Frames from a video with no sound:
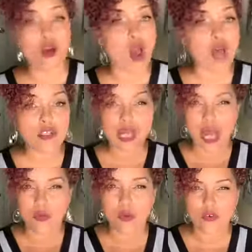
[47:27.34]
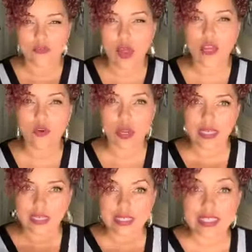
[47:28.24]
you know, I'll I will find a way to